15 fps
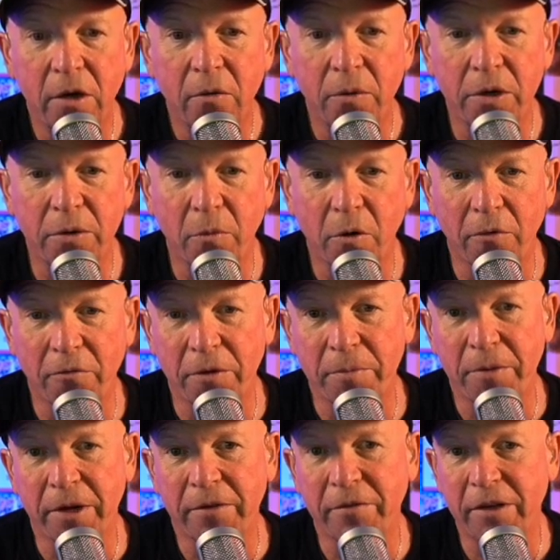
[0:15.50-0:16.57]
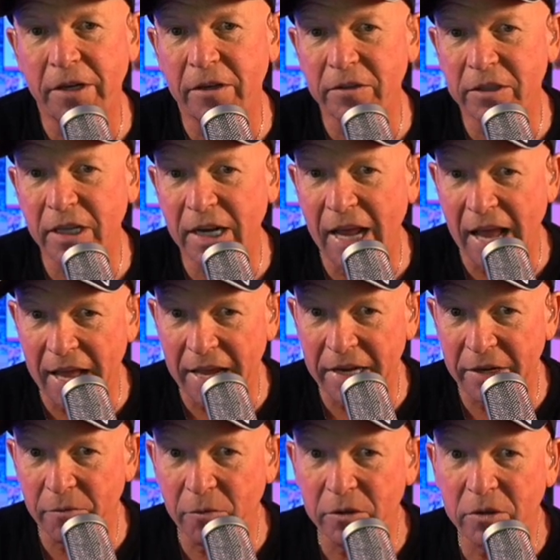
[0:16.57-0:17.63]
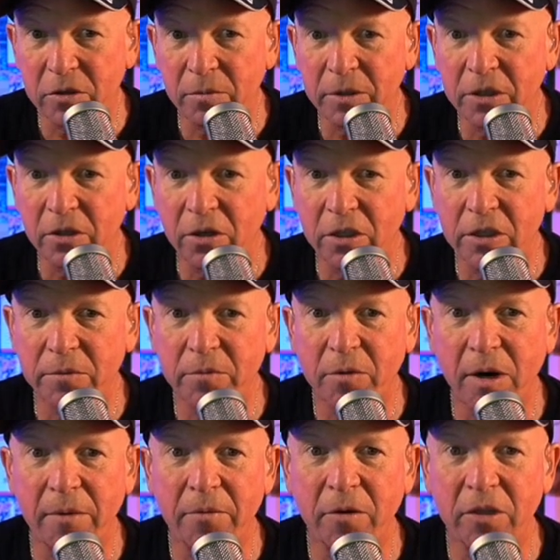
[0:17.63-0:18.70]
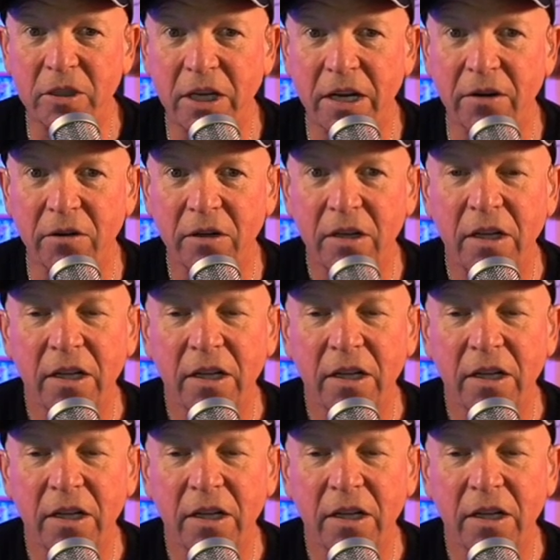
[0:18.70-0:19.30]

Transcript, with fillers: we do more free pick videos than anyone, so be sure to subscribe to our channel.